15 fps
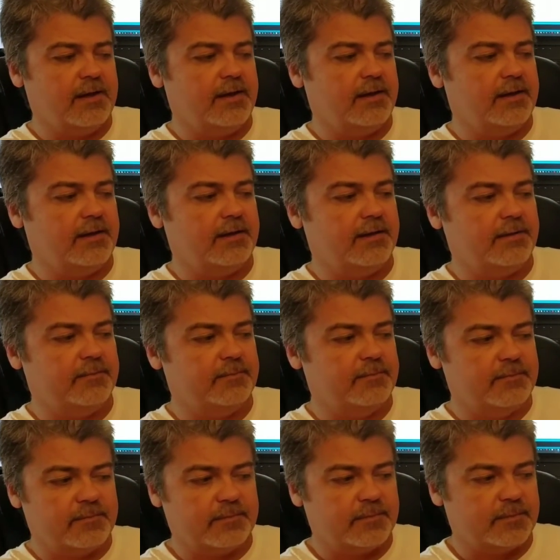and
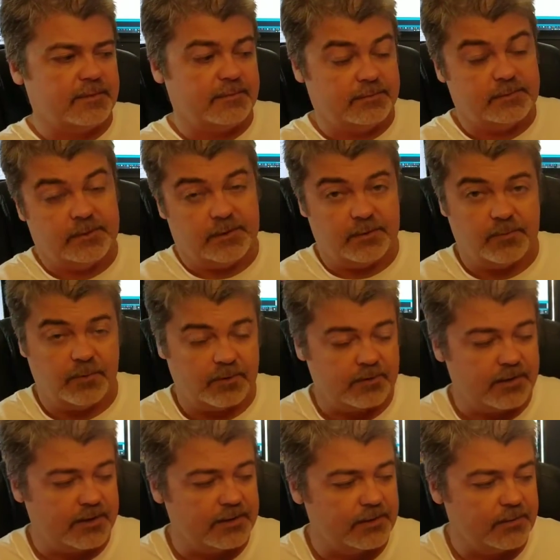
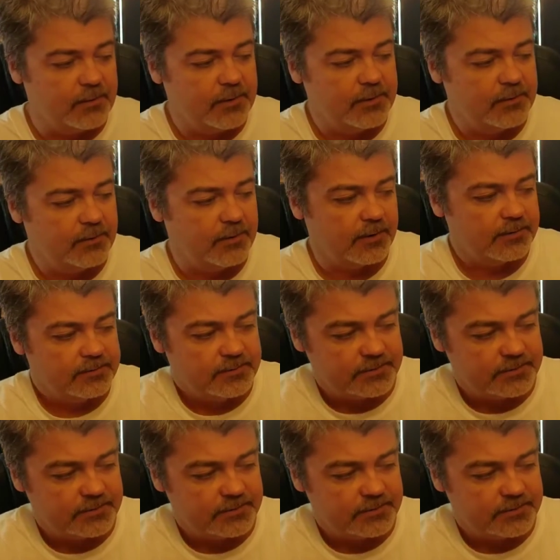work like a coin door.